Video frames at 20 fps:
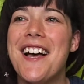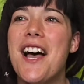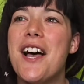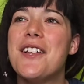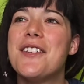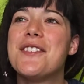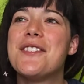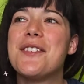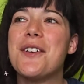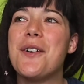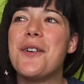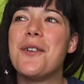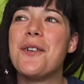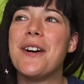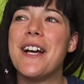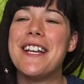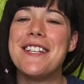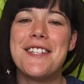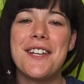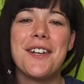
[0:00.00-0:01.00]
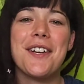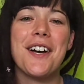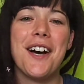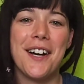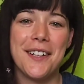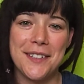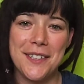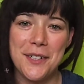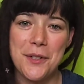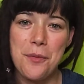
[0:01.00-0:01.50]
So it took
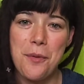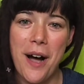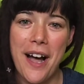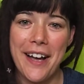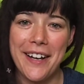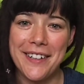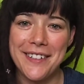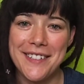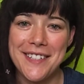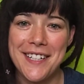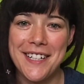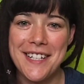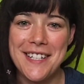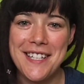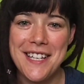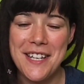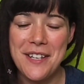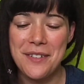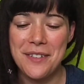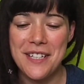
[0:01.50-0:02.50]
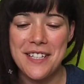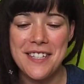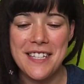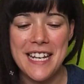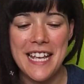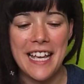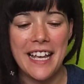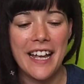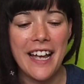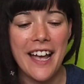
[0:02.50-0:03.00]
a little while to continue
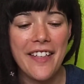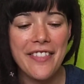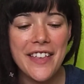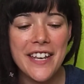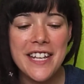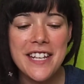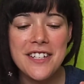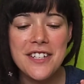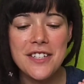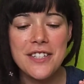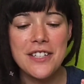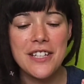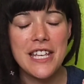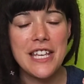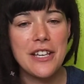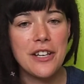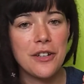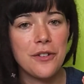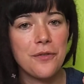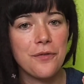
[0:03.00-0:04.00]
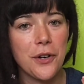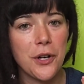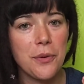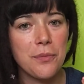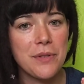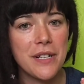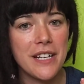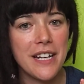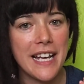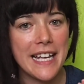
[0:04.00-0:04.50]
listening, and then he
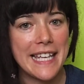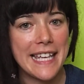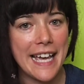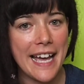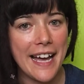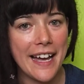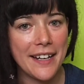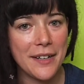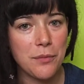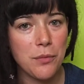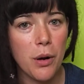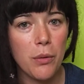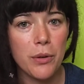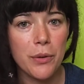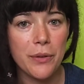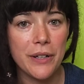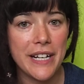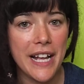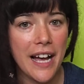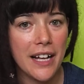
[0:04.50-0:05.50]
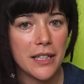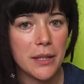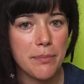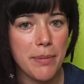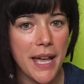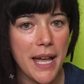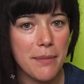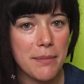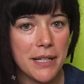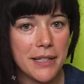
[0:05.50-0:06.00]
confirmed it again while we were in
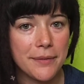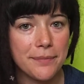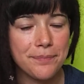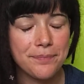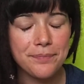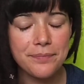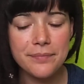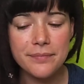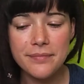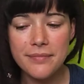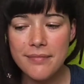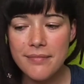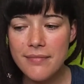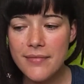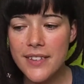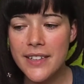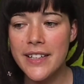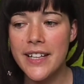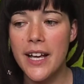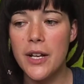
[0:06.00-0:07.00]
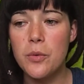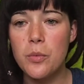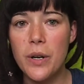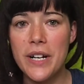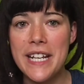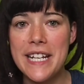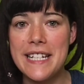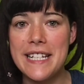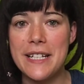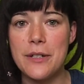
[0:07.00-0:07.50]
Alabama. And what
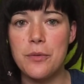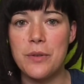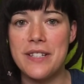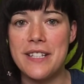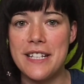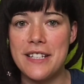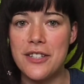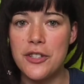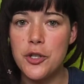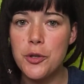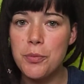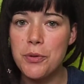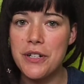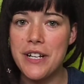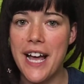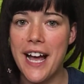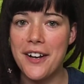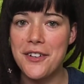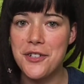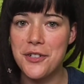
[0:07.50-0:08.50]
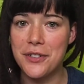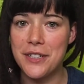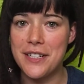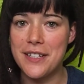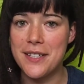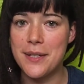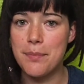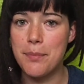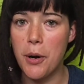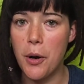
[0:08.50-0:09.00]
he did was he supernaturally
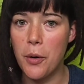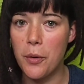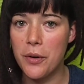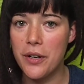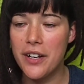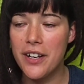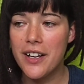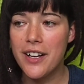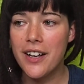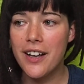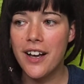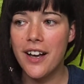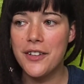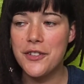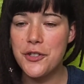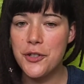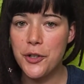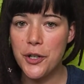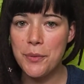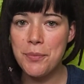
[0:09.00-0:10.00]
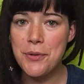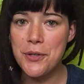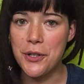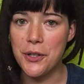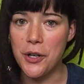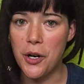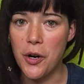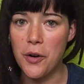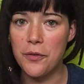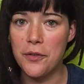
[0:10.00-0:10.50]
spoke a
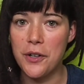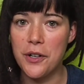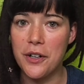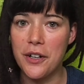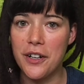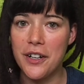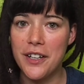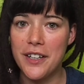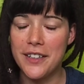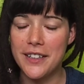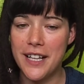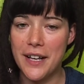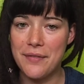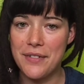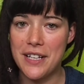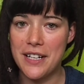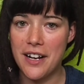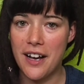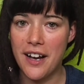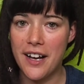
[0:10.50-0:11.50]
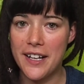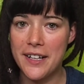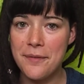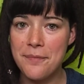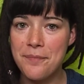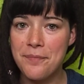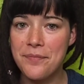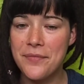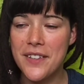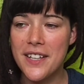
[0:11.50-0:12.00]
scripture over Levi and I.
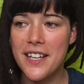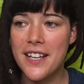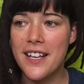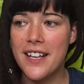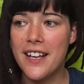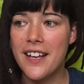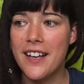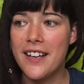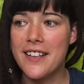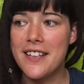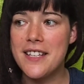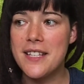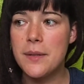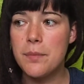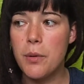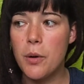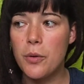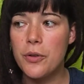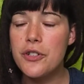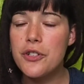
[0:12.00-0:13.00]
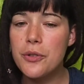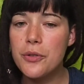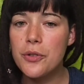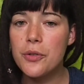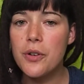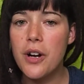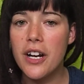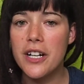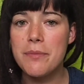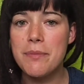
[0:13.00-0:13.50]
He spoke
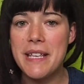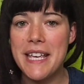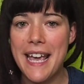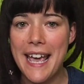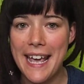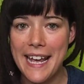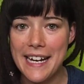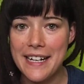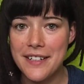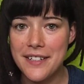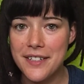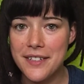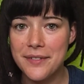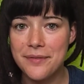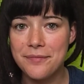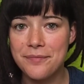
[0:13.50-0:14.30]
Deuteronomy 8.